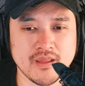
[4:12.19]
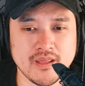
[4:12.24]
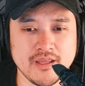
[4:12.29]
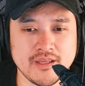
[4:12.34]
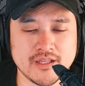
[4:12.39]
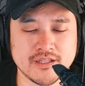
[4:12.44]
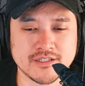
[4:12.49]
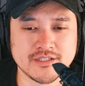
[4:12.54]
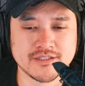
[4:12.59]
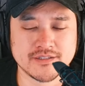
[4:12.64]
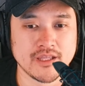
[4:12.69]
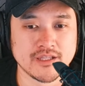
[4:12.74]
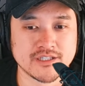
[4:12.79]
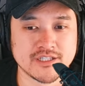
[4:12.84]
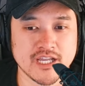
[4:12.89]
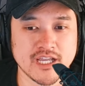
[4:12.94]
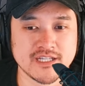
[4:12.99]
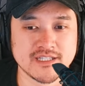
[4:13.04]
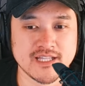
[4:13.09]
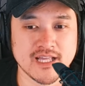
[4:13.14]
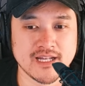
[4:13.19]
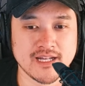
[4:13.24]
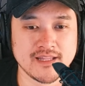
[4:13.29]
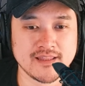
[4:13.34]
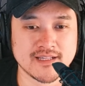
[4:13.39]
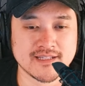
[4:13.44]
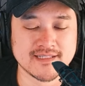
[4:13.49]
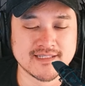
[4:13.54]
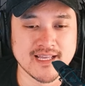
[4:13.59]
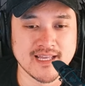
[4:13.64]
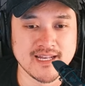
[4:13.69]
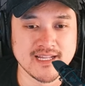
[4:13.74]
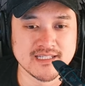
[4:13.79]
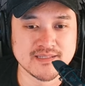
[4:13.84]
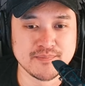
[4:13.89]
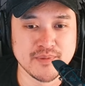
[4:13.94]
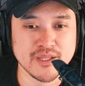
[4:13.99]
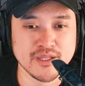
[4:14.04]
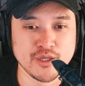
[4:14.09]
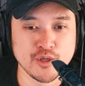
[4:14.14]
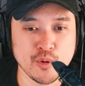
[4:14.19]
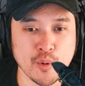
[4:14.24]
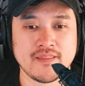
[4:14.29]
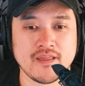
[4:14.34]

You can change that in the settings menu.